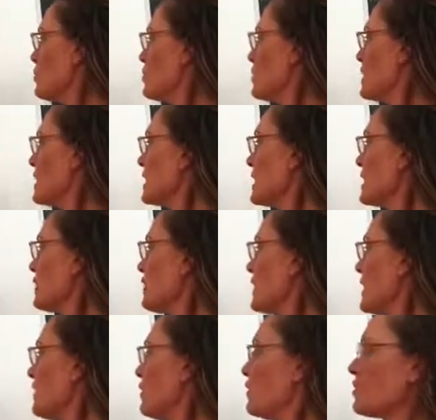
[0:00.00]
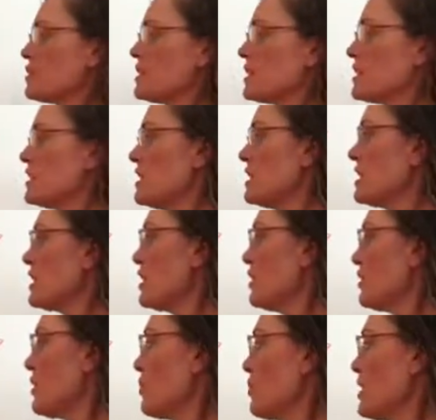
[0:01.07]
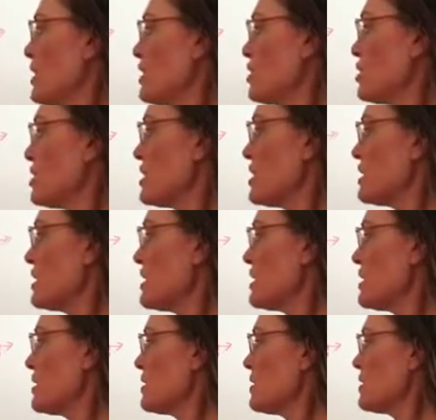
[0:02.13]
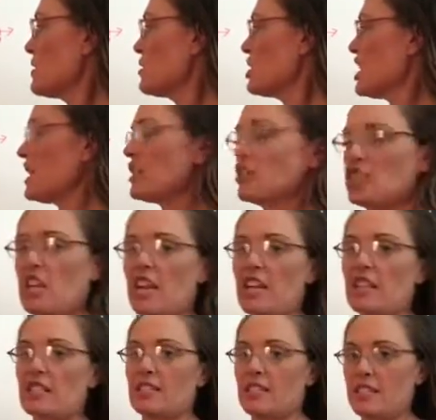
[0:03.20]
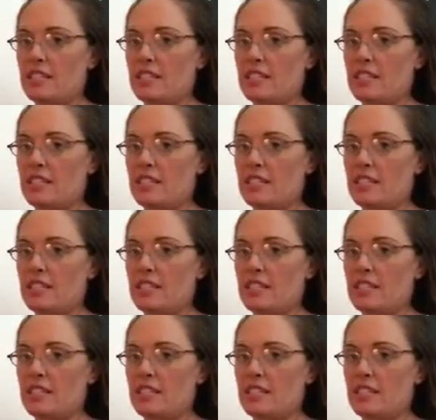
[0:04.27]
we can leave 5/16 alone, and we can just change 8 to